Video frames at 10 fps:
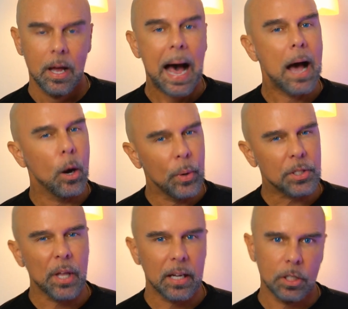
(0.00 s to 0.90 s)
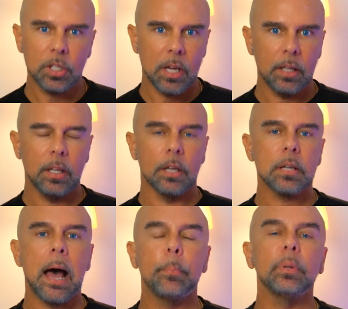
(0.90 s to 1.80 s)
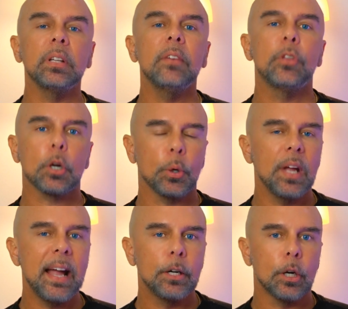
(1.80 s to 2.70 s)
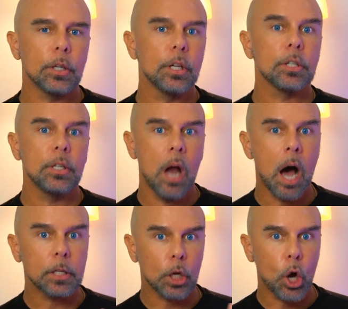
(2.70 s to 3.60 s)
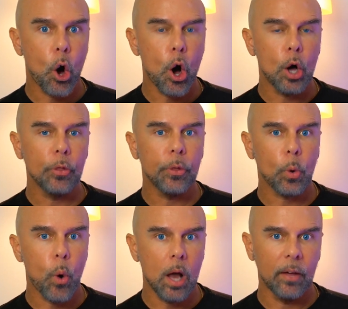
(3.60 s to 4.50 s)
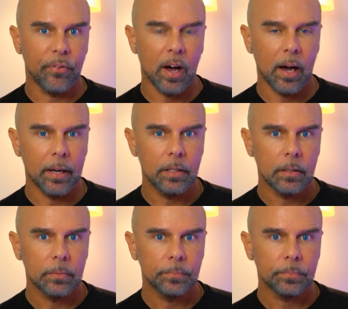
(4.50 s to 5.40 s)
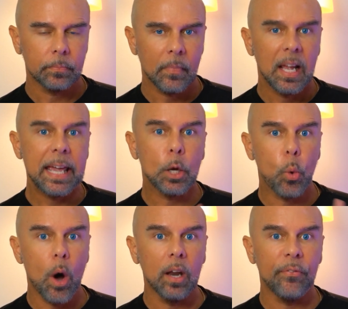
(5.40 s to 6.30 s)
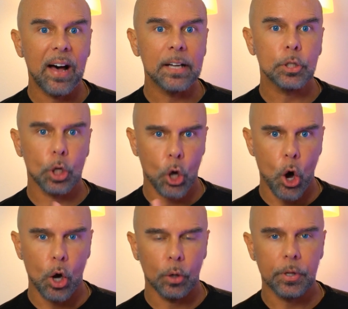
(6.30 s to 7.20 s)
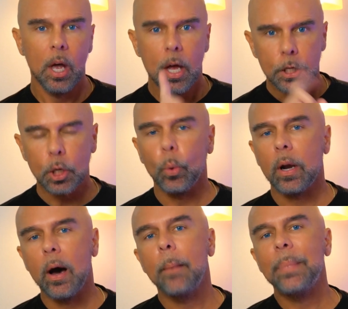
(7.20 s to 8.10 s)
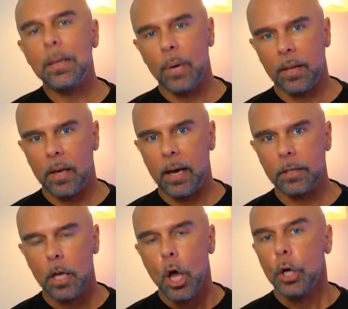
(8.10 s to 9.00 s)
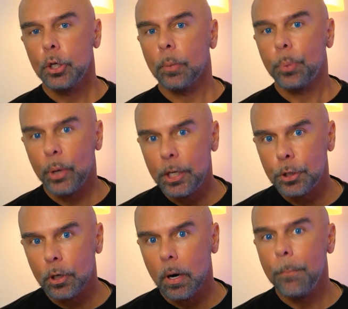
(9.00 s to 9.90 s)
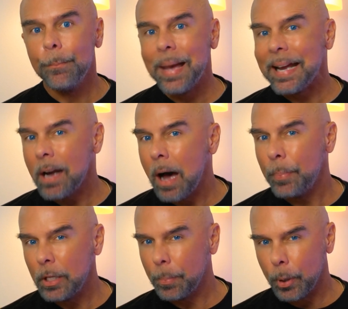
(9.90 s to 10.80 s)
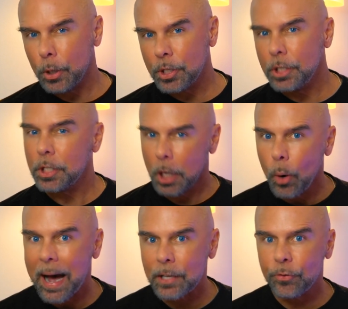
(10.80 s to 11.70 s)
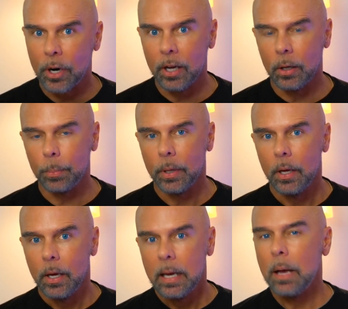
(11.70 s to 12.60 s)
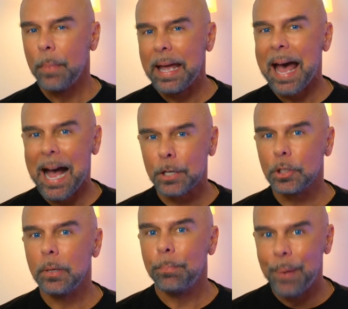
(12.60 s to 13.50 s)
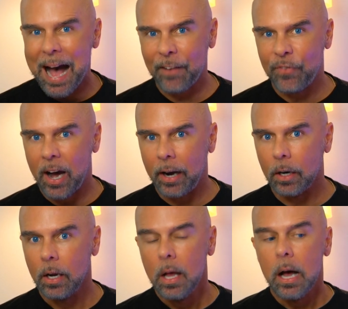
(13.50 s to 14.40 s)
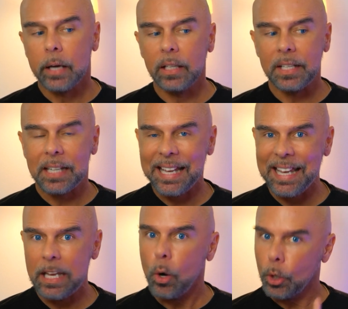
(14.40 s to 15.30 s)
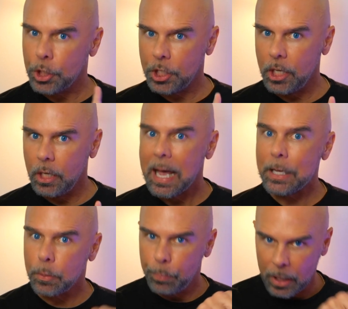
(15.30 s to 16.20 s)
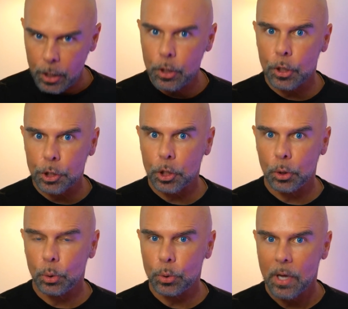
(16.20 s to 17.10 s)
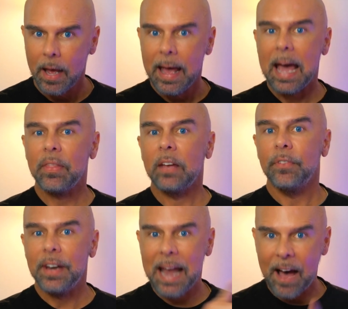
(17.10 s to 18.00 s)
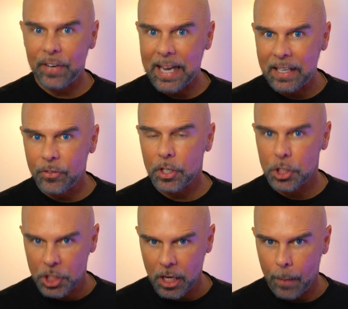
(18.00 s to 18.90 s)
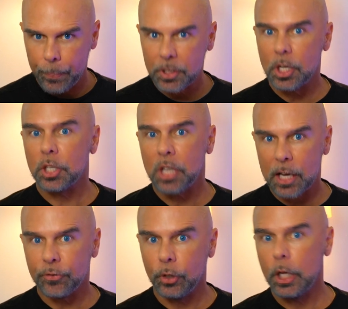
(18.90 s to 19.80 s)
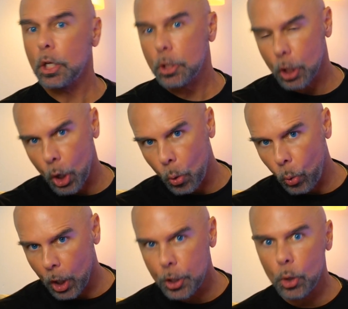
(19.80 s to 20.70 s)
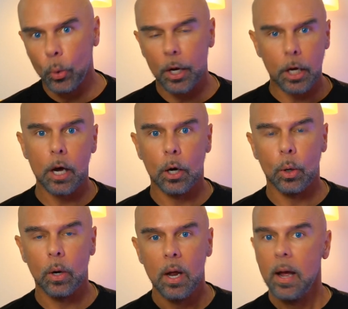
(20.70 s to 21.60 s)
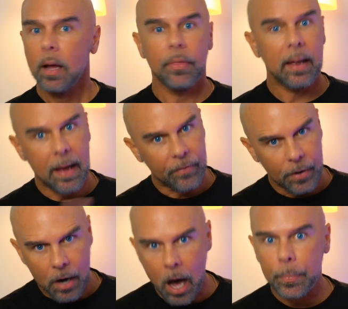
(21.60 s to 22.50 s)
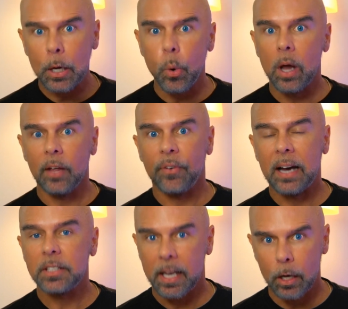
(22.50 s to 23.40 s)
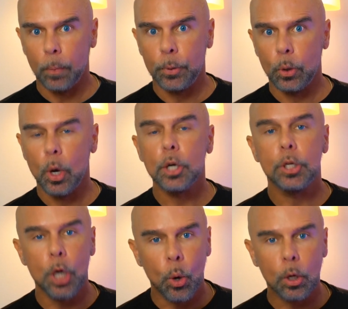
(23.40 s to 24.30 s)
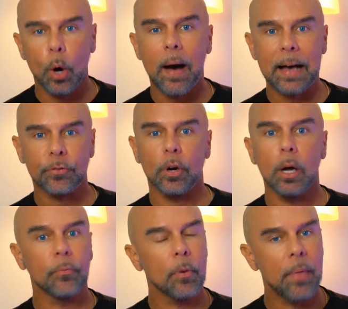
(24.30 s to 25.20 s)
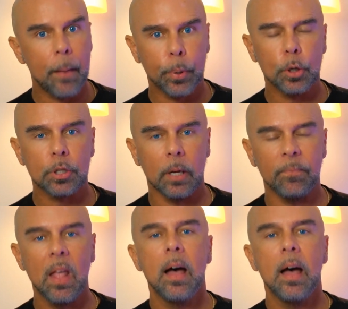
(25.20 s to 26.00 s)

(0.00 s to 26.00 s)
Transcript: I always like to say this. I believe the Creator does not call the qualified. He qualifies the called. So what do I mean by that? Your preacher may not be the person to go ask for help. It may actually backfire unless he or she has been in your shoes and they've navigated the ship successfully to go where you want to go. They have not been qualified to help you. Don't go ask for help from that person.